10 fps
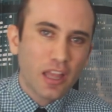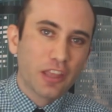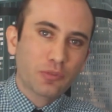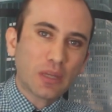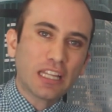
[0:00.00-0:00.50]

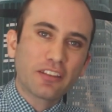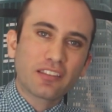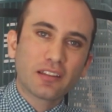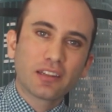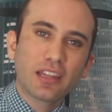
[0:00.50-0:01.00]
as well
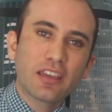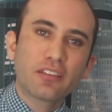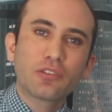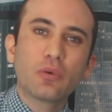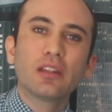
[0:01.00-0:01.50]
as a
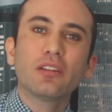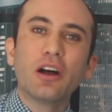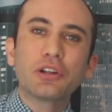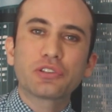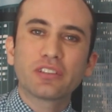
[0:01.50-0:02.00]
link to a
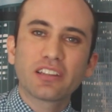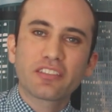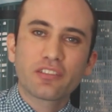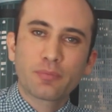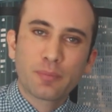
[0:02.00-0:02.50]
laundry
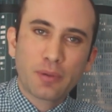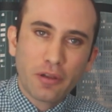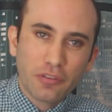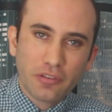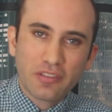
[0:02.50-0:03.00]
list of
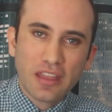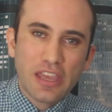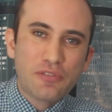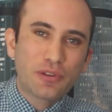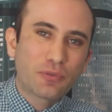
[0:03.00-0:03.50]
proposals that
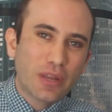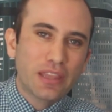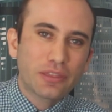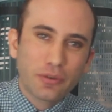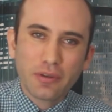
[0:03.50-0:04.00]
you can
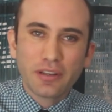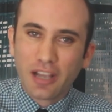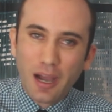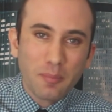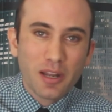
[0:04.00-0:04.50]
read through and
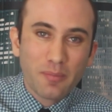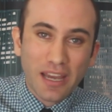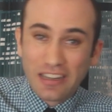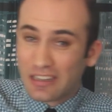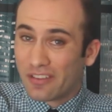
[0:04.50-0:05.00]
comment
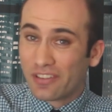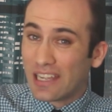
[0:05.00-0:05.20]
about it if